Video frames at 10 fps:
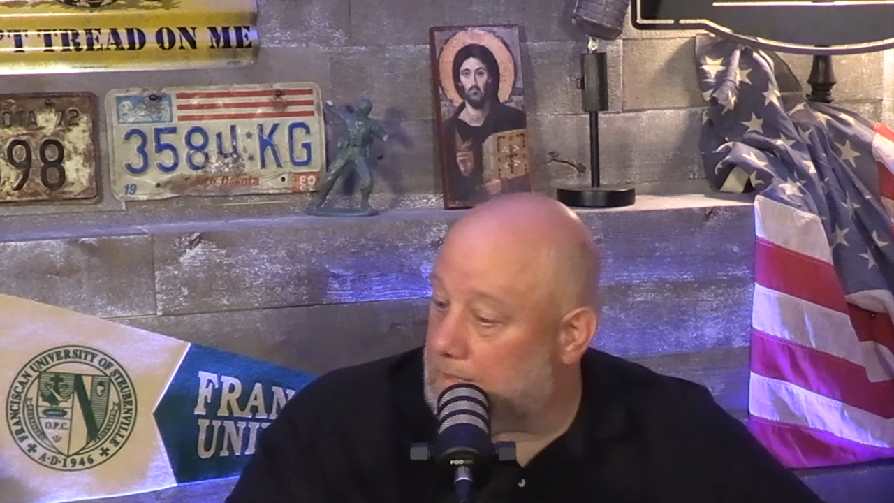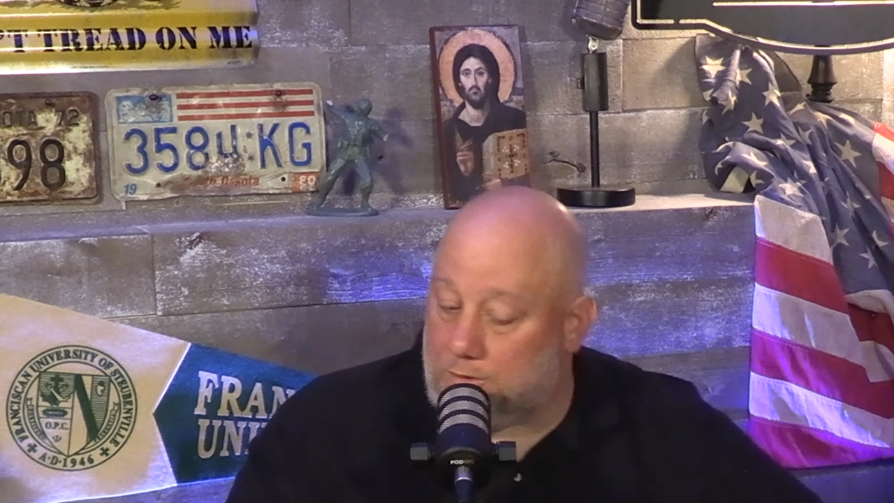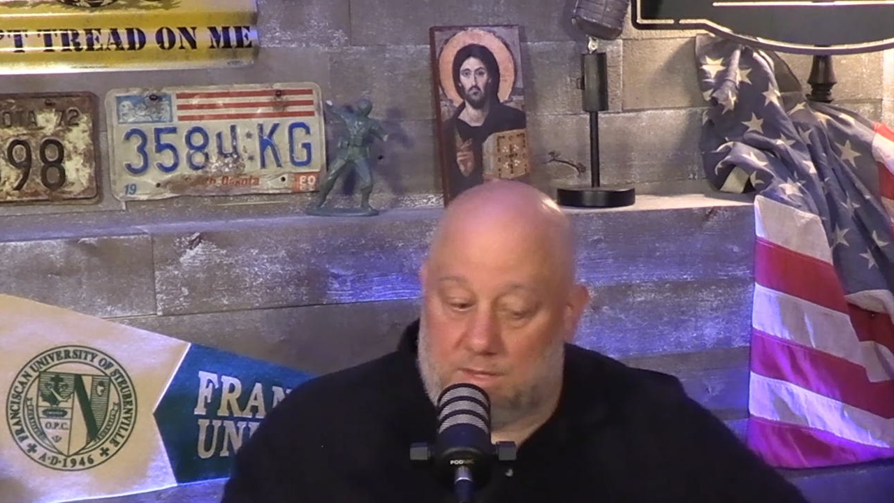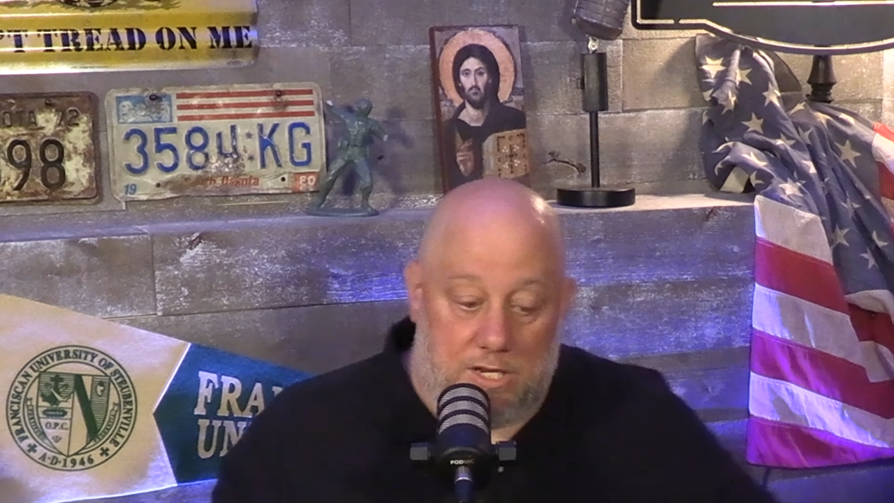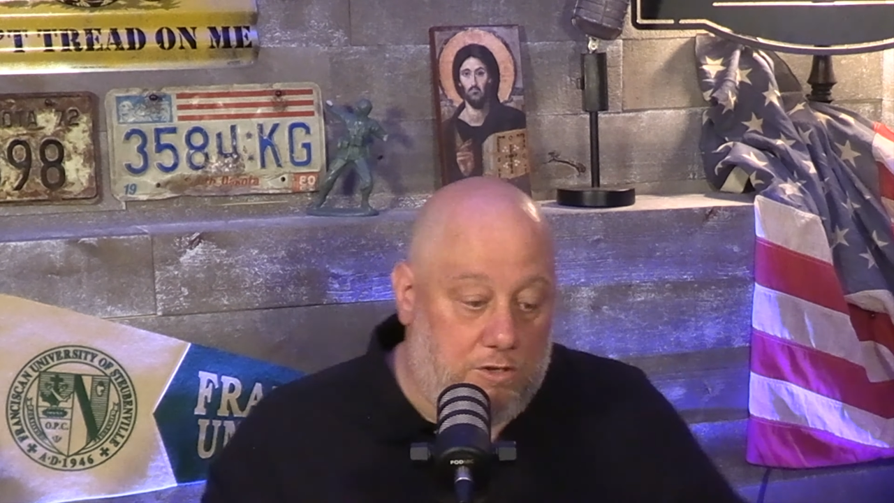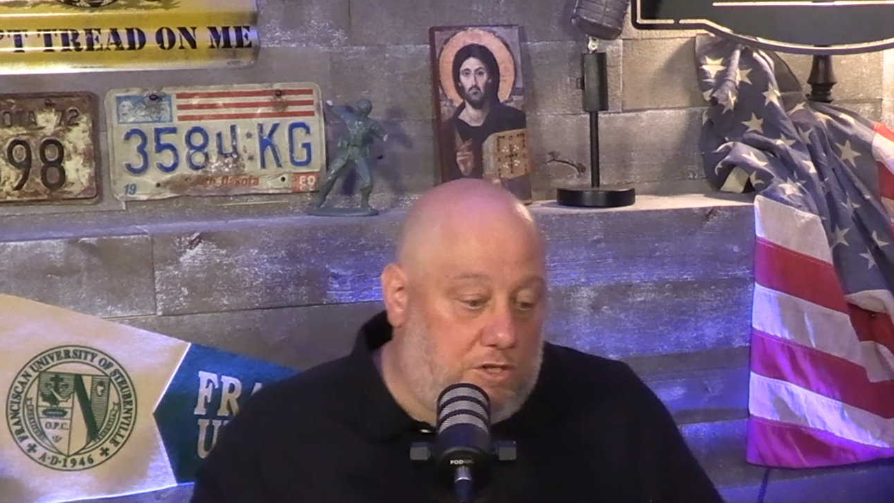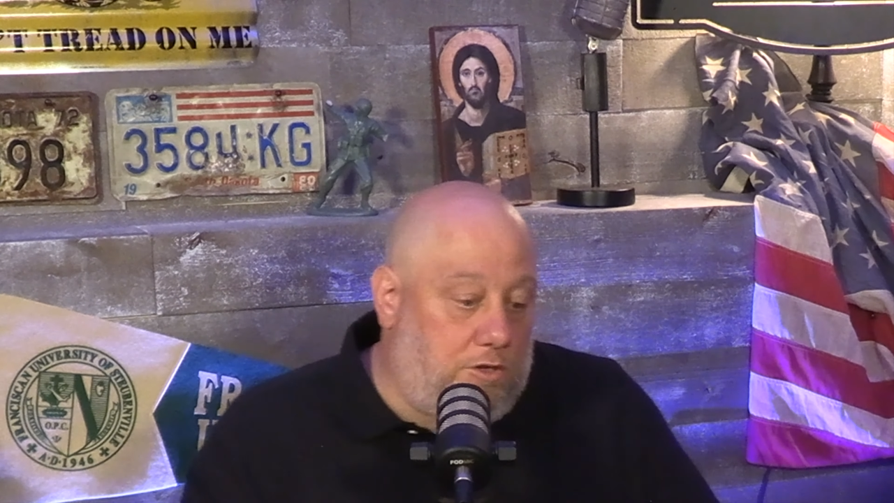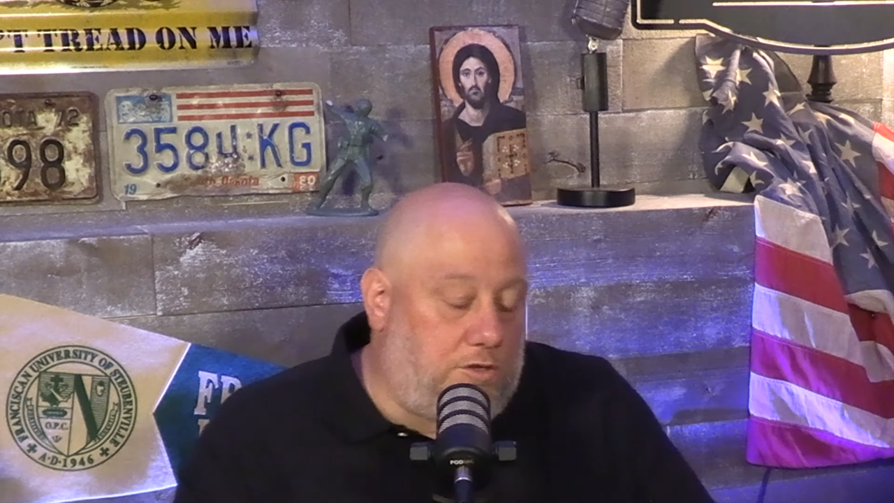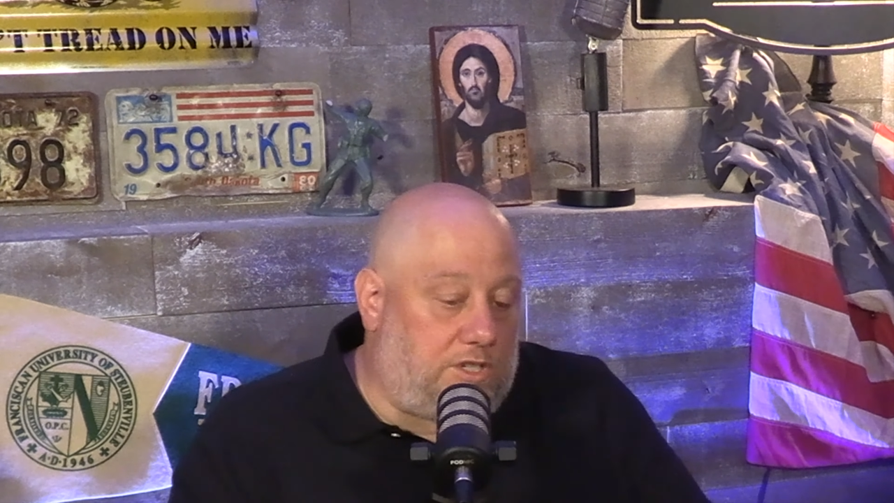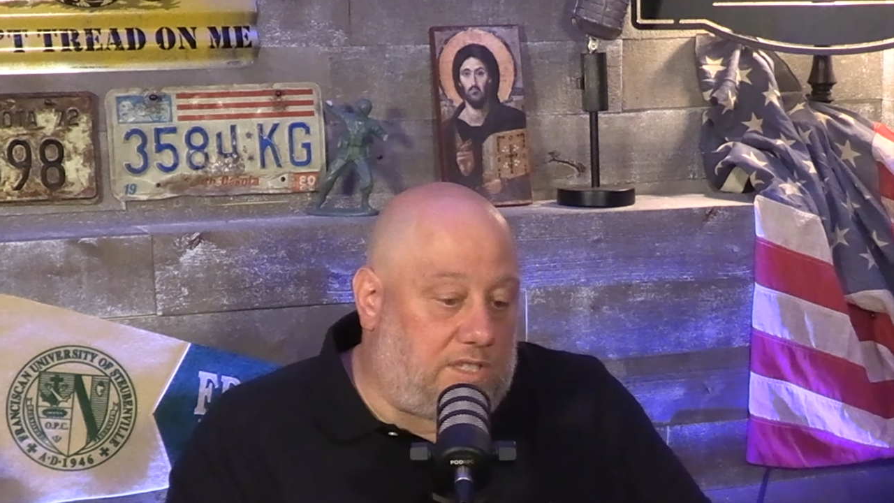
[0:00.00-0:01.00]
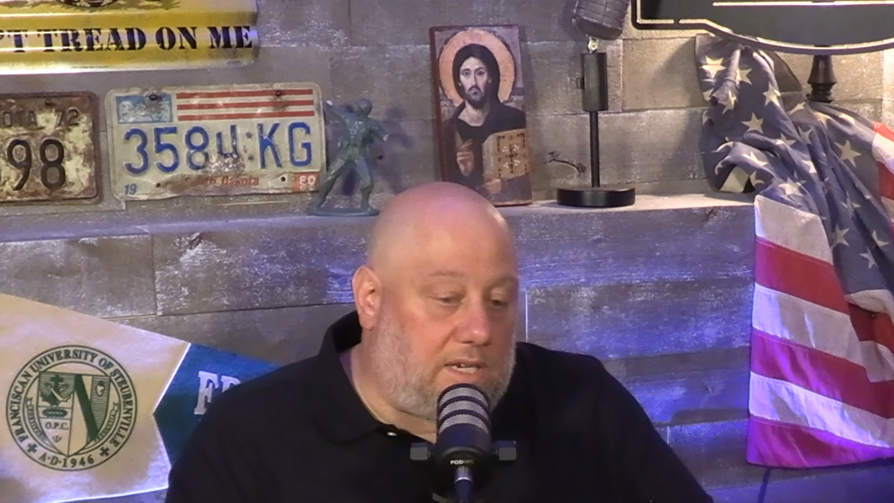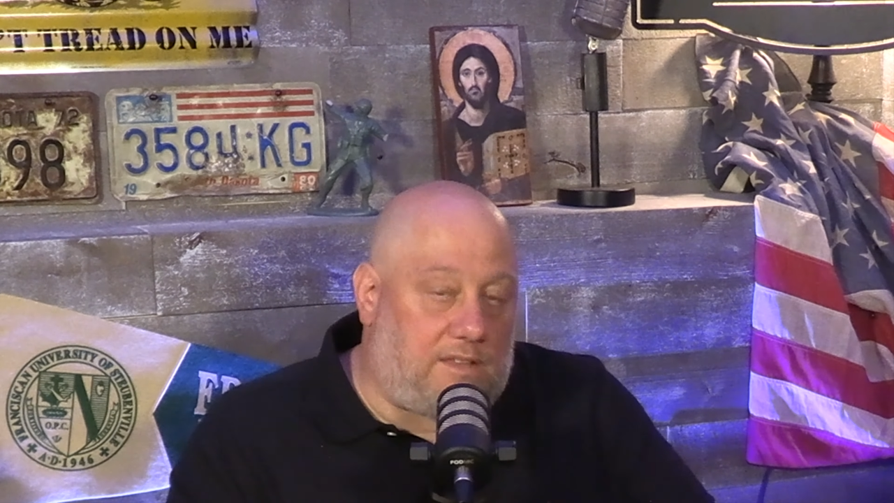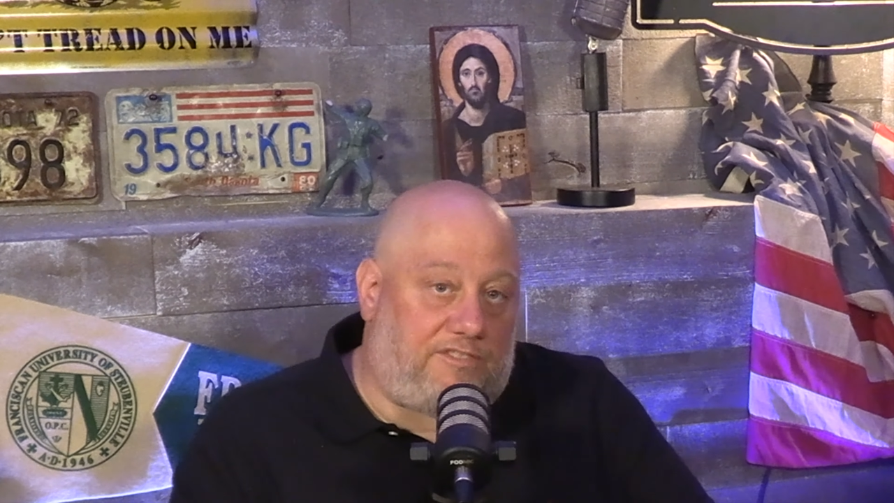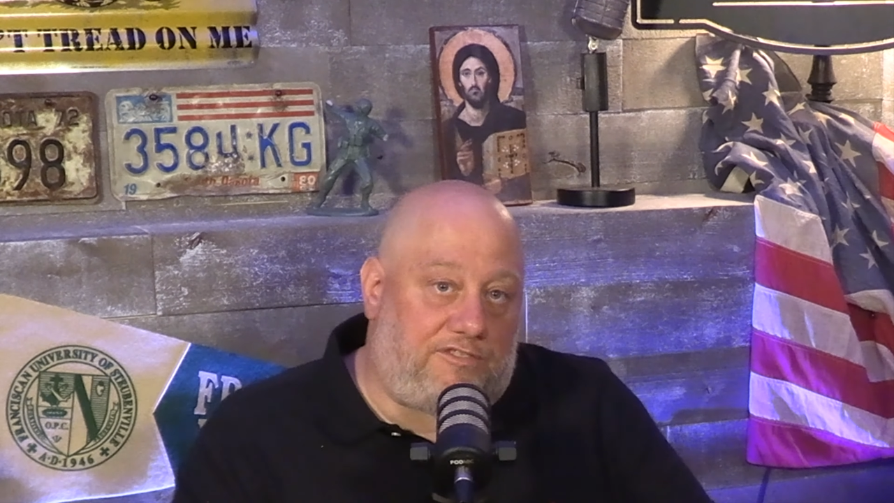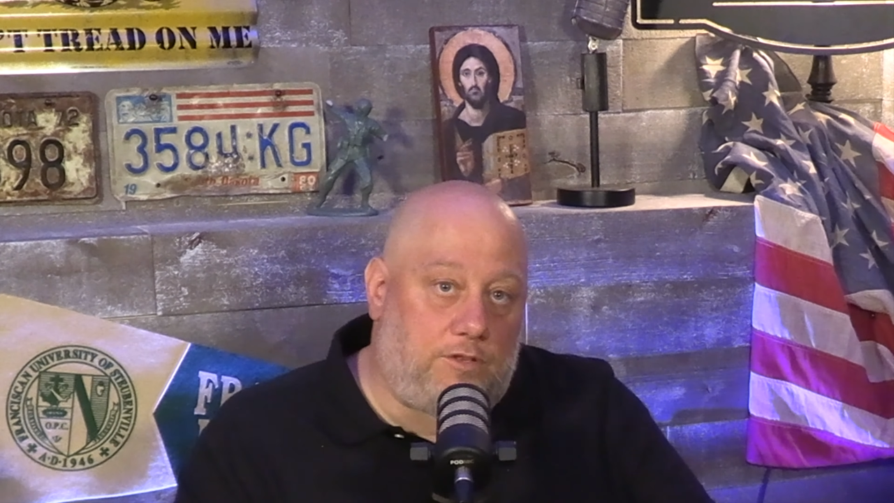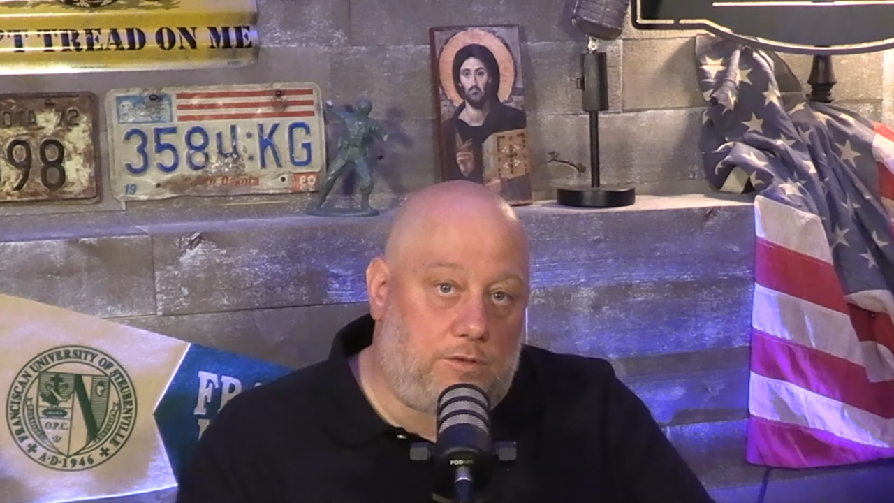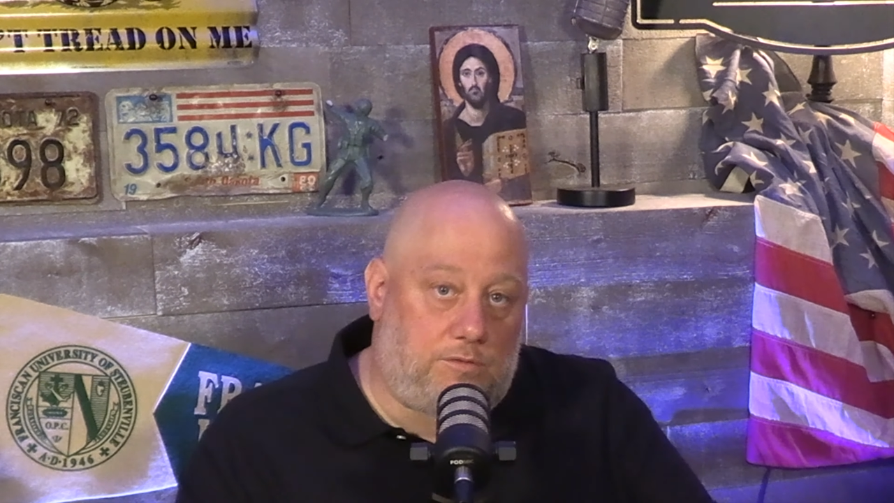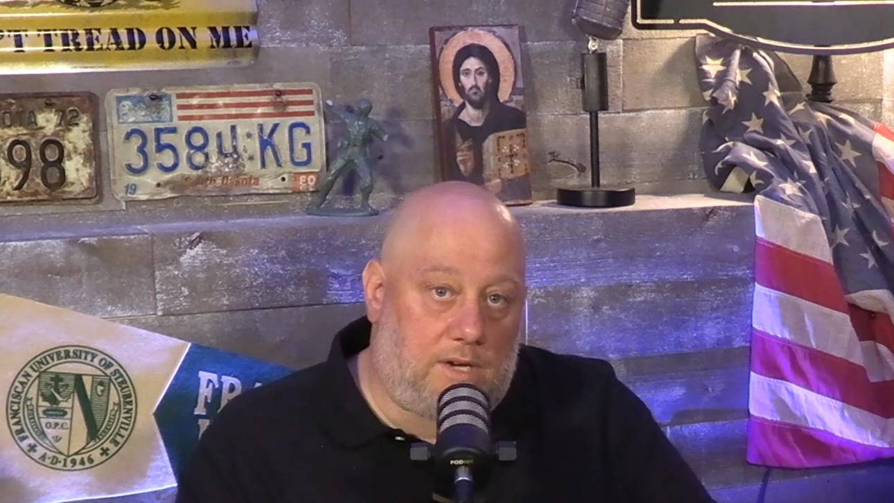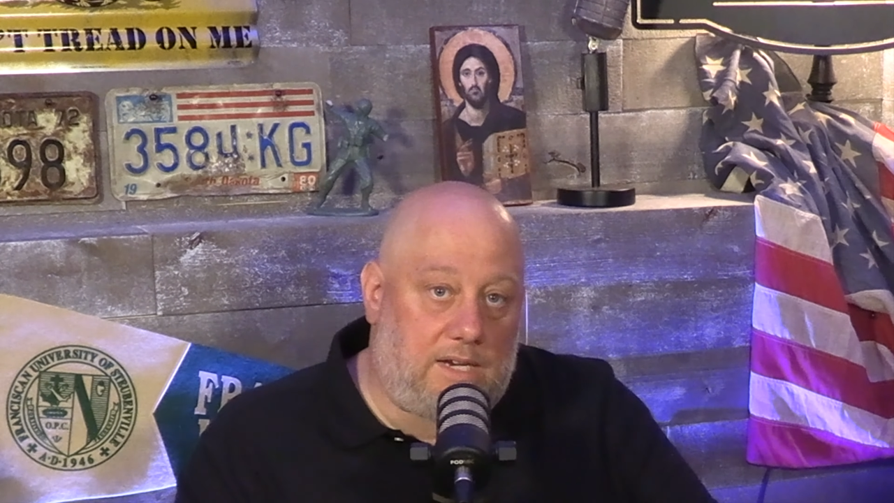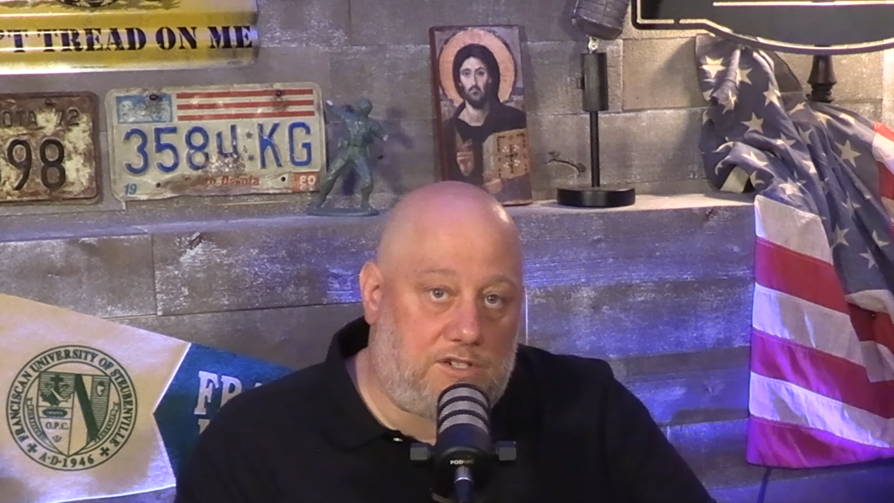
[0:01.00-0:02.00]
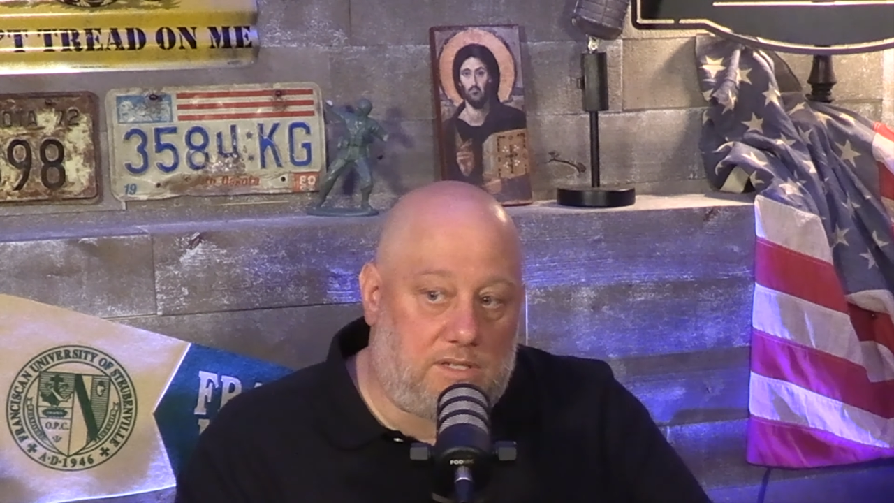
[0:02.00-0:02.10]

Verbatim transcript: so then you just think of the fruit, right?